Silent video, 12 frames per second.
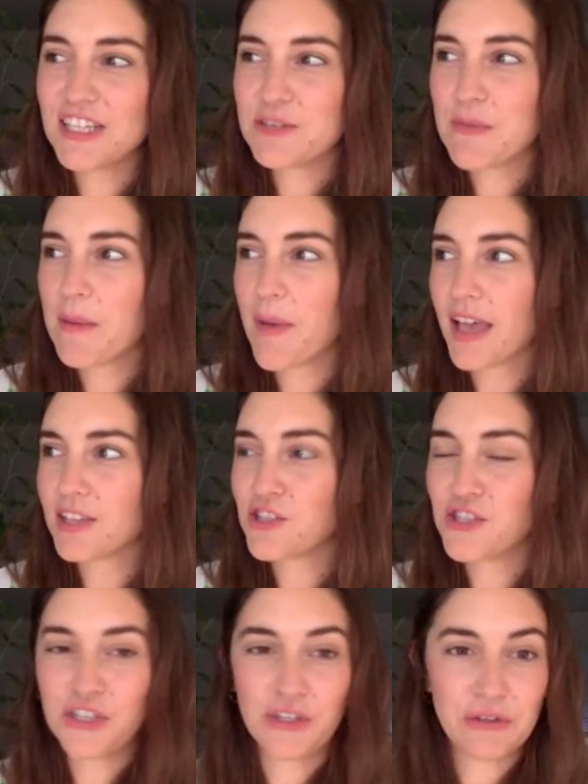to do my
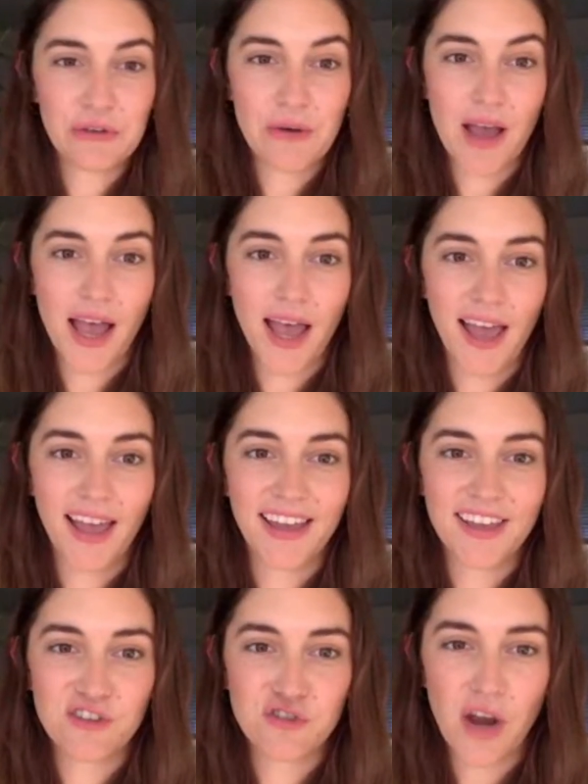best to
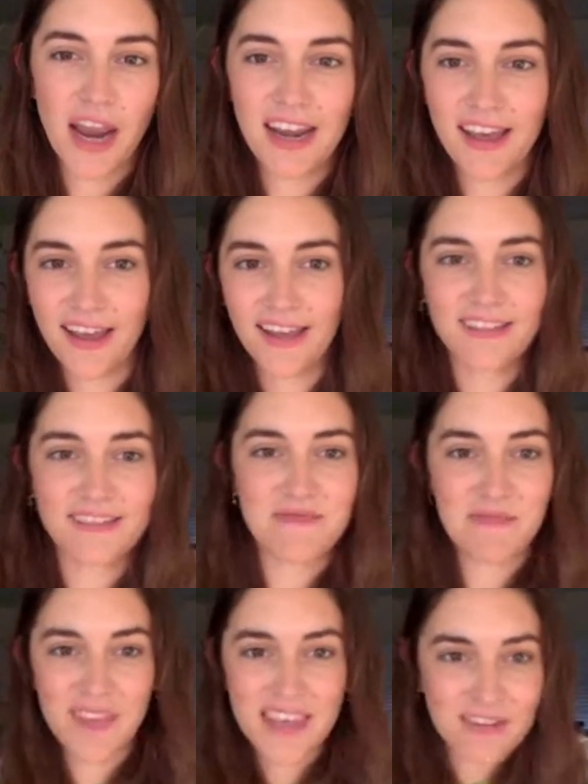try to
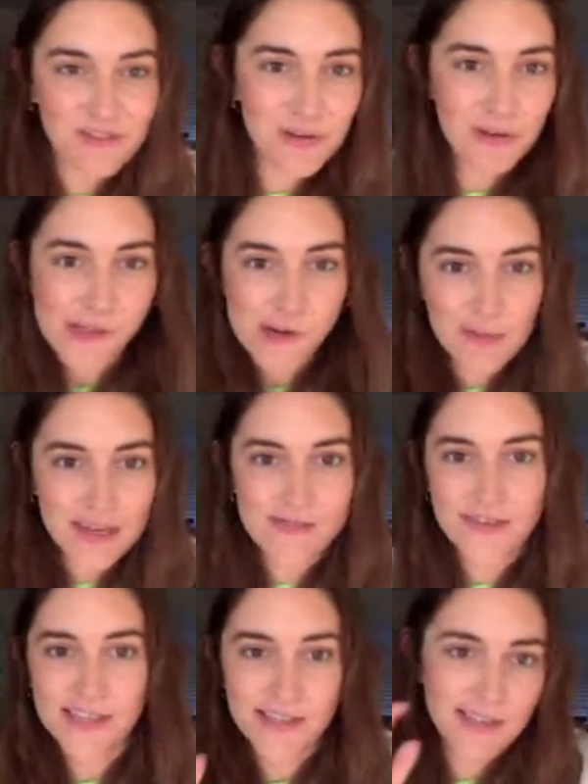give you a little bit
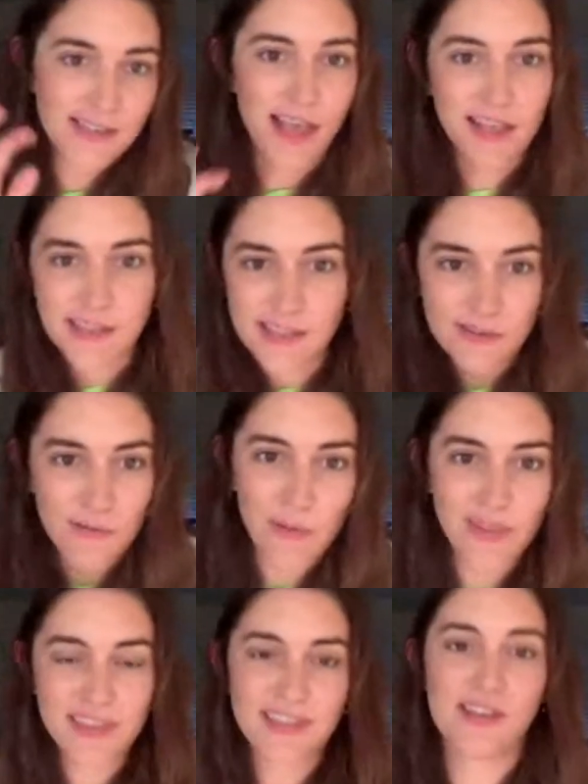of a sense of
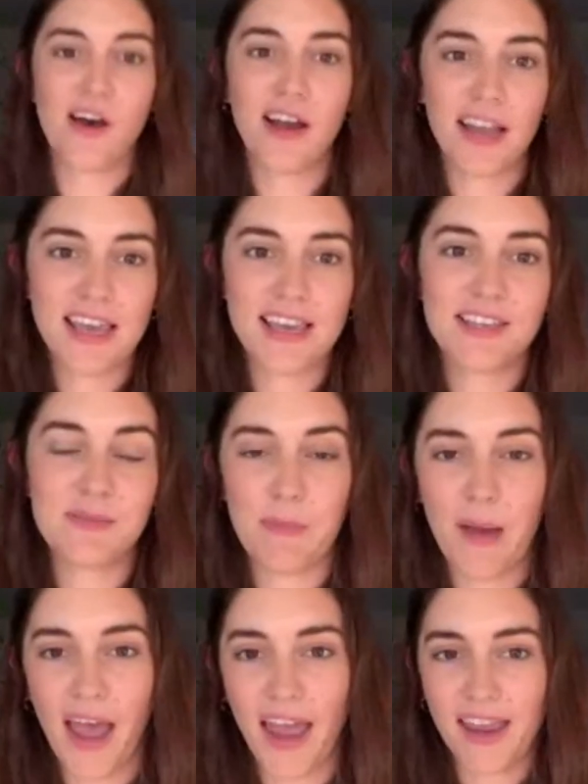what the song is
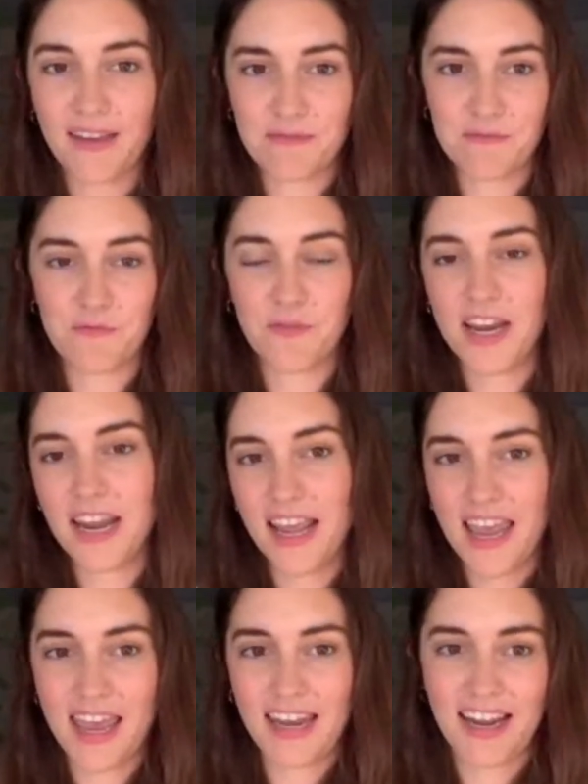by
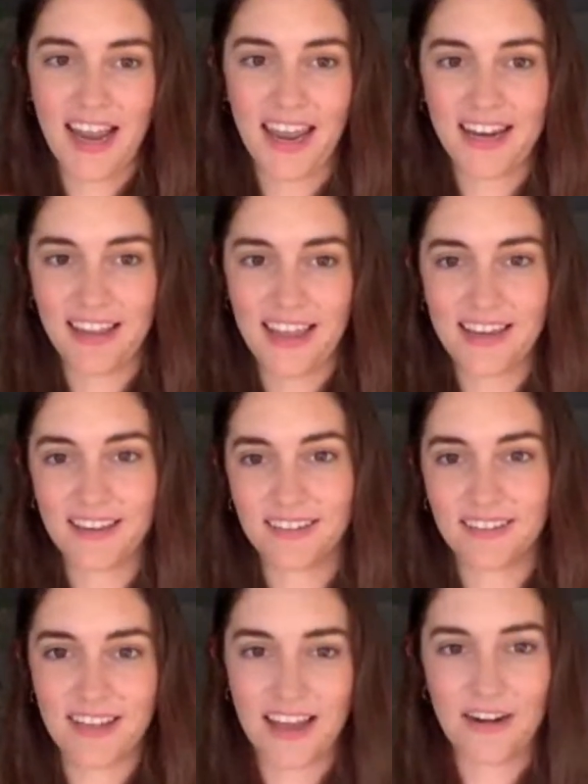reading it and kind of like,
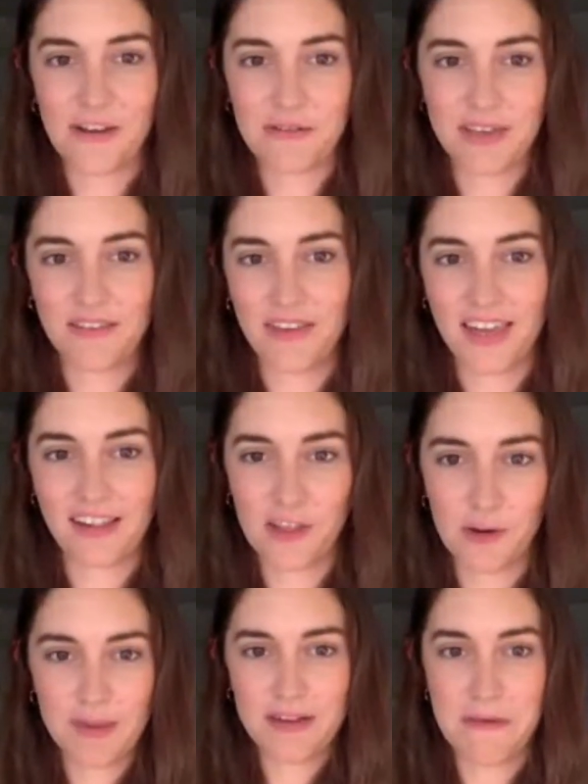I don't know, giving it a
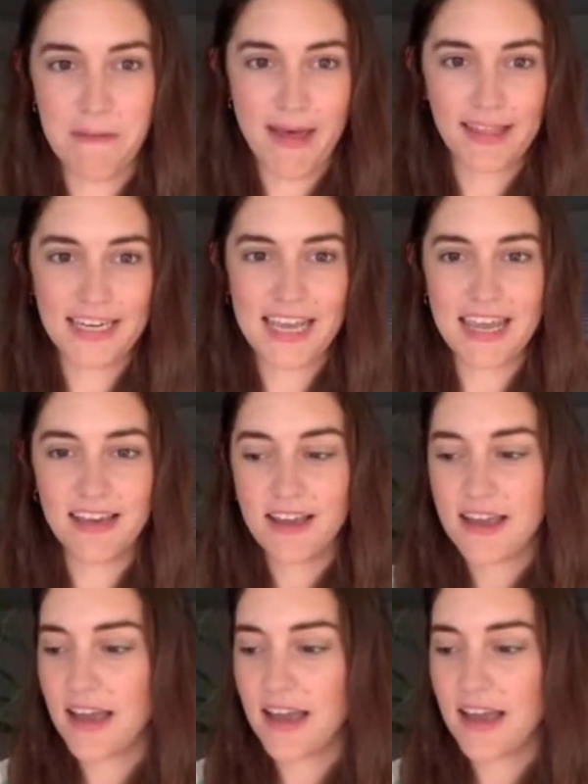little bit of a melody.